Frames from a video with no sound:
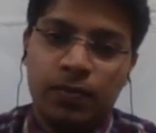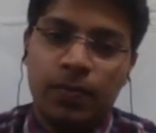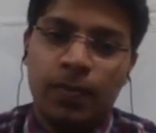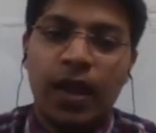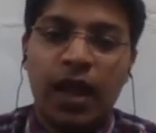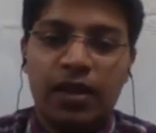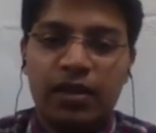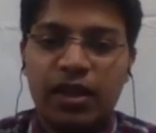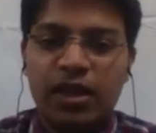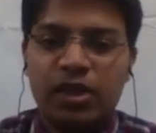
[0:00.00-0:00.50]

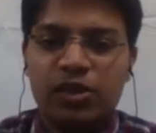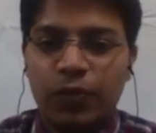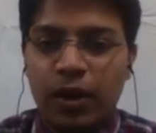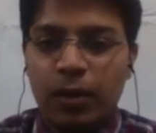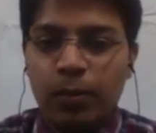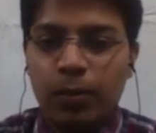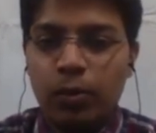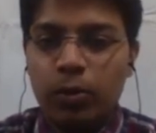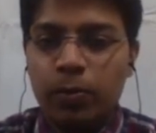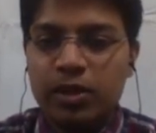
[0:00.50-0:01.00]
And there is one
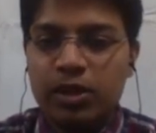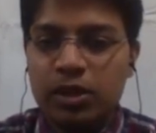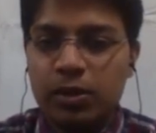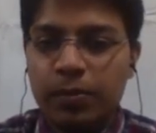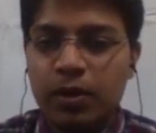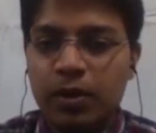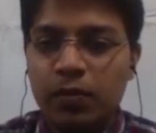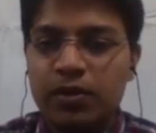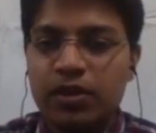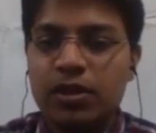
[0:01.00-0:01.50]
more
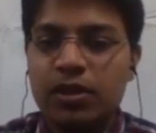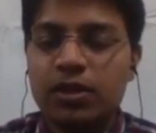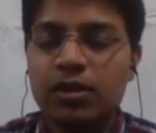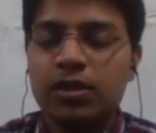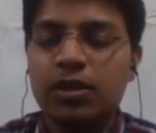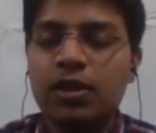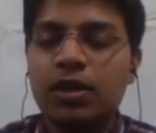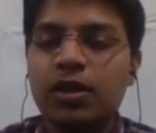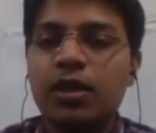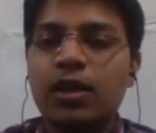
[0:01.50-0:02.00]
principle, which is
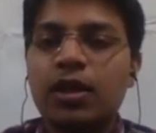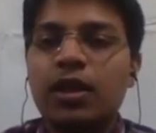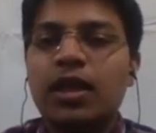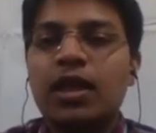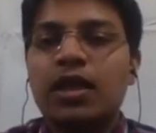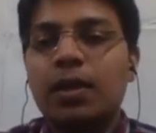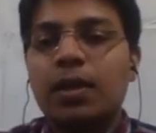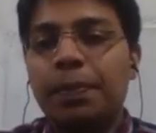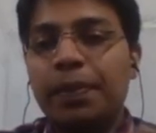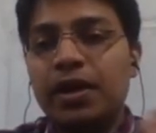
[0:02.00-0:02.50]

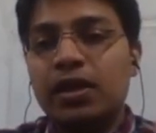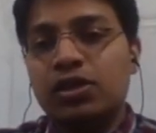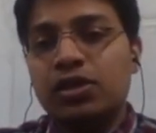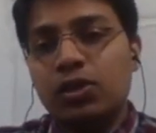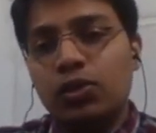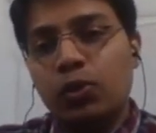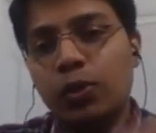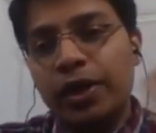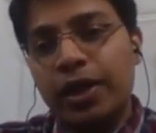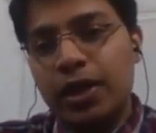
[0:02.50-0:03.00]
the person
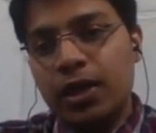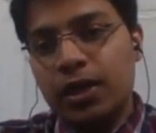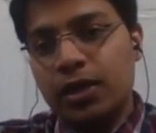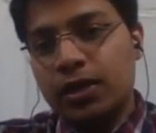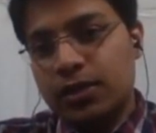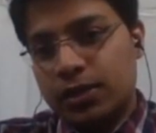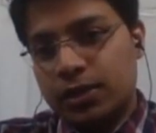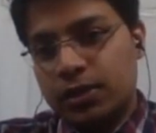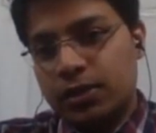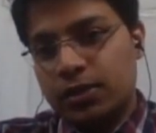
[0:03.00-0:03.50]
who
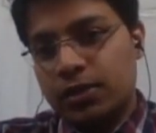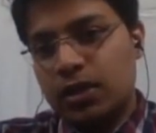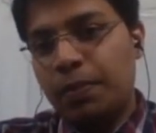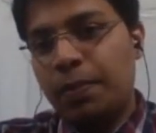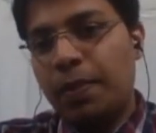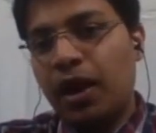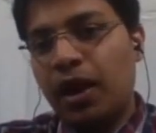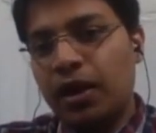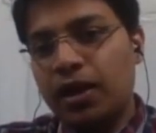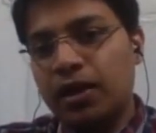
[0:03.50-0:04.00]
hears the
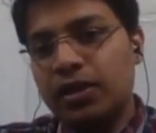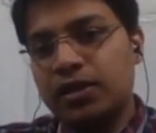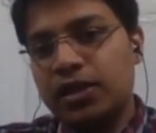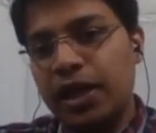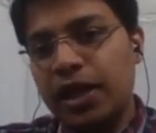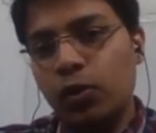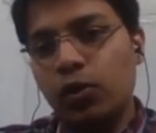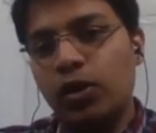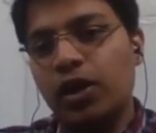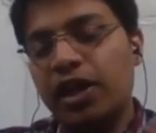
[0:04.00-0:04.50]
parties, he
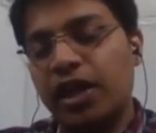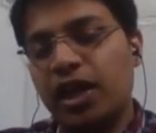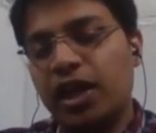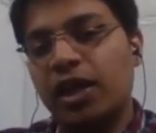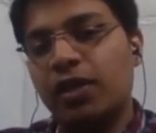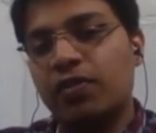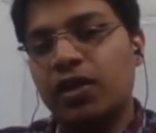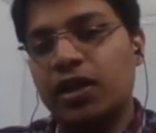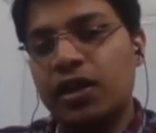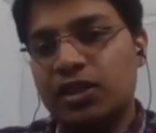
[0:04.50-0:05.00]
only can
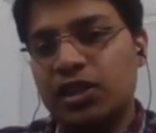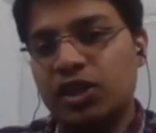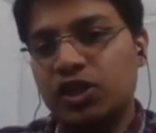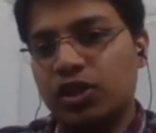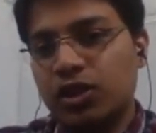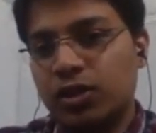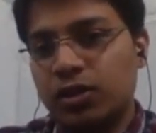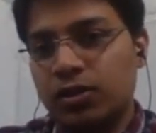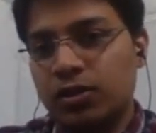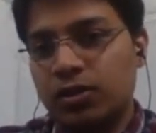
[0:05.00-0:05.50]
give the
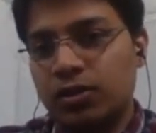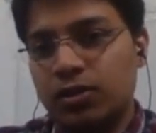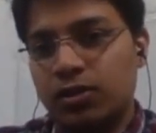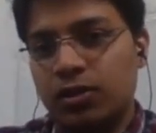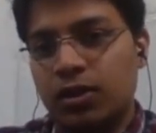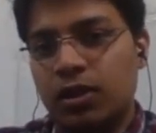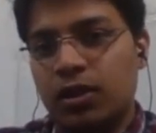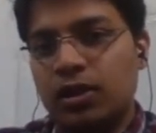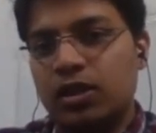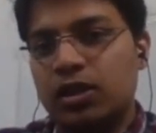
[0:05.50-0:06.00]
decision.
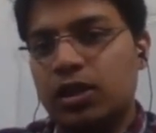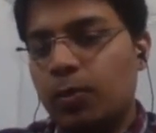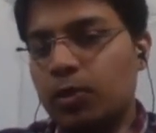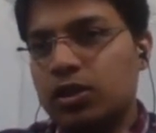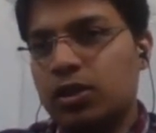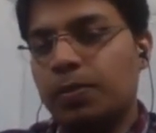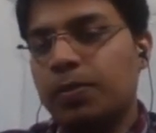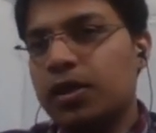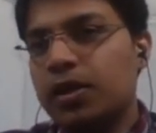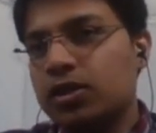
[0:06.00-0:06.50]
Suppose
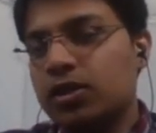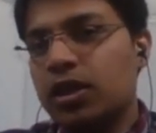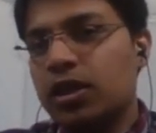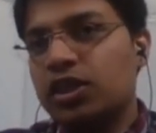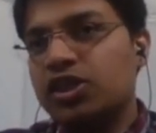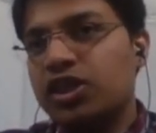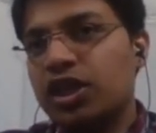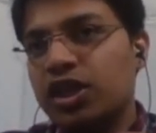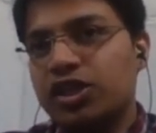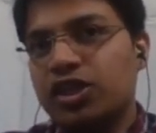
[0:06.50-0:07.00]
a
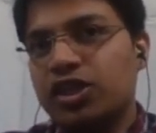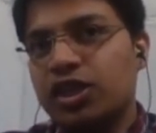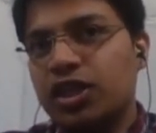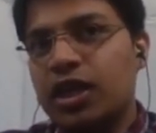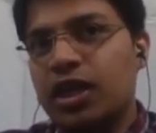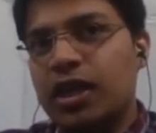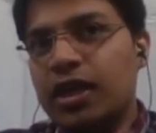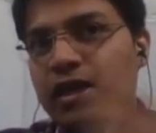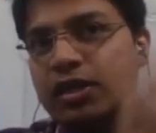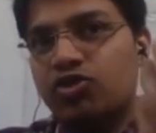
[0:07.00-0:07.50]
judge
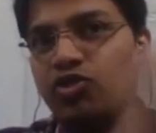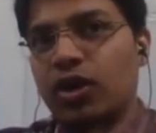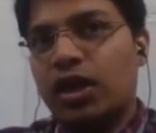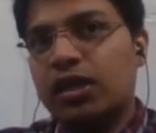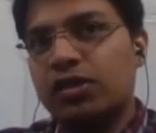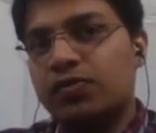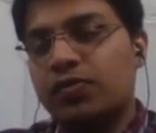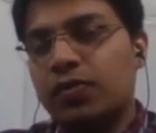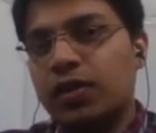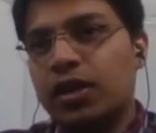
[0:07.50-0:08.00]
is
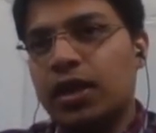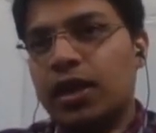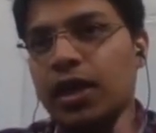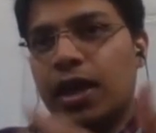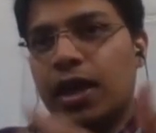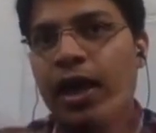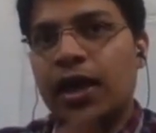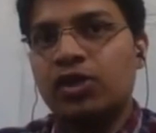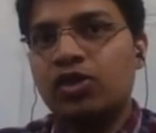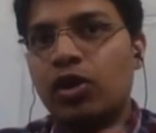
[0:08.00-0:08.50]
transferred, he
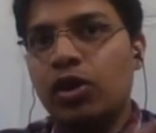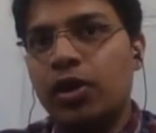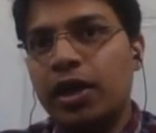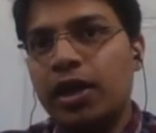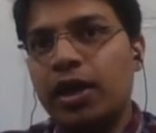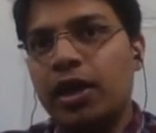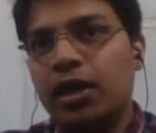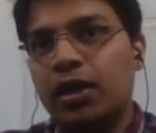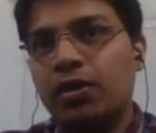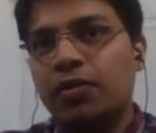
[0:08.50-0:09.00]
has already
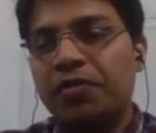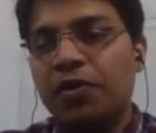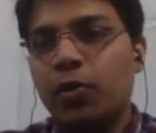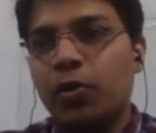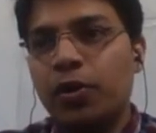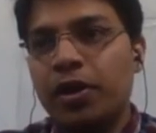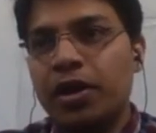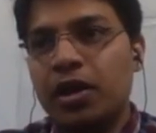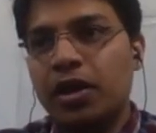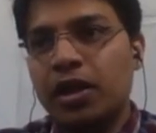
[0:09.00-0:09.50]
done a few
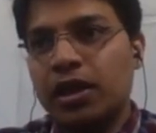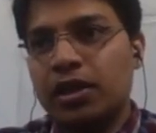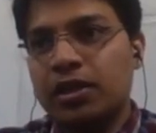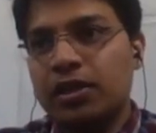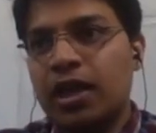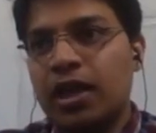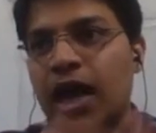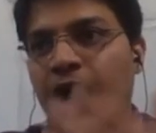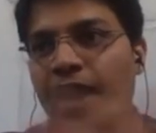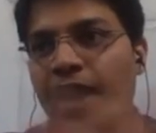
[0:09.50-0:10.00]
hearings
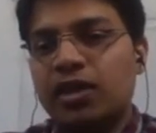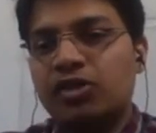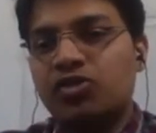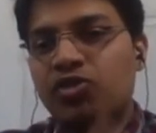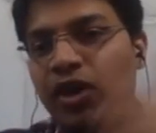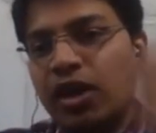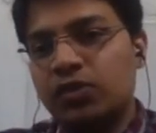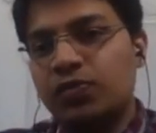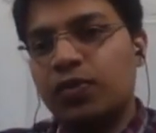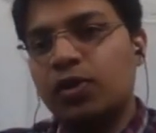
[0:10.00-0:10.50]
and is
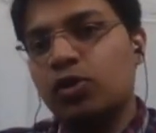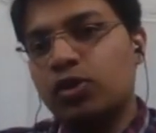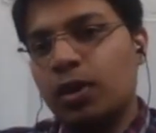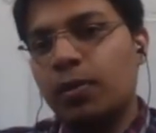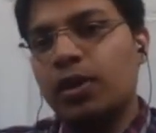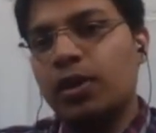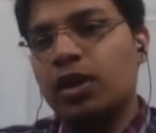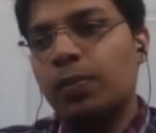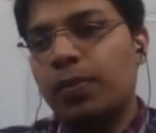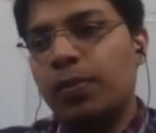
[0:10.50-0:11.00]
transferred to some
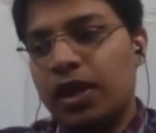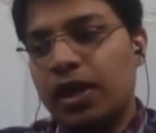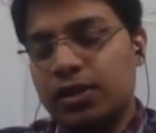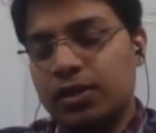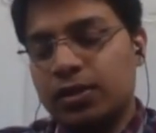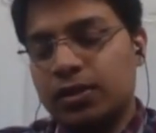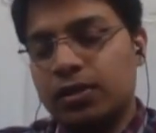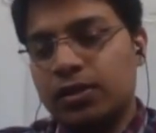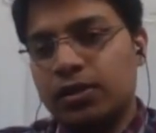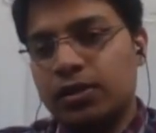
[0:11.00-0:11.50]
other place.
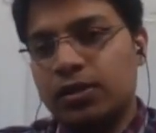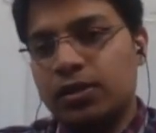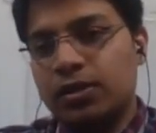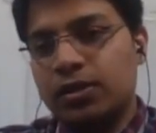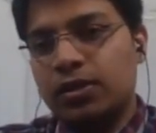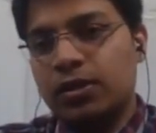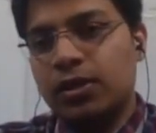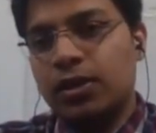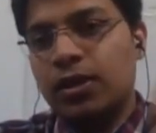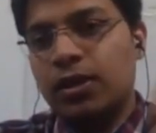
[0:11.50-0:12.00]

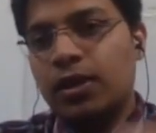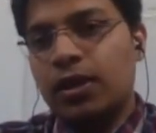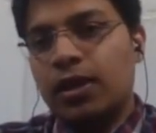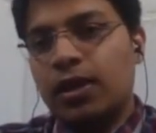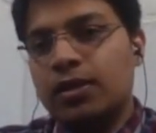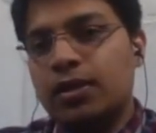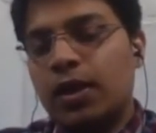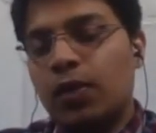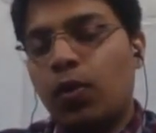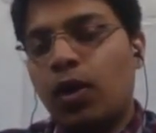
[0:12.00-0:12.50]

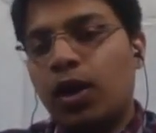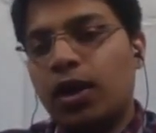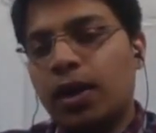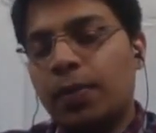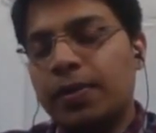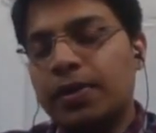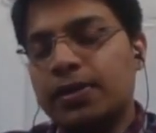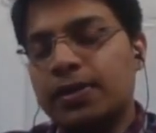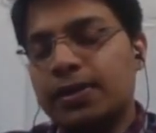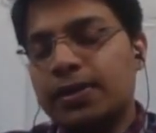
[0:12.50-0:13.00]
Then what
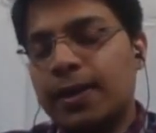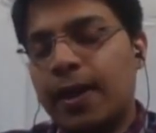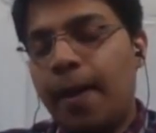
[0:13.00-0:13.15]
happens?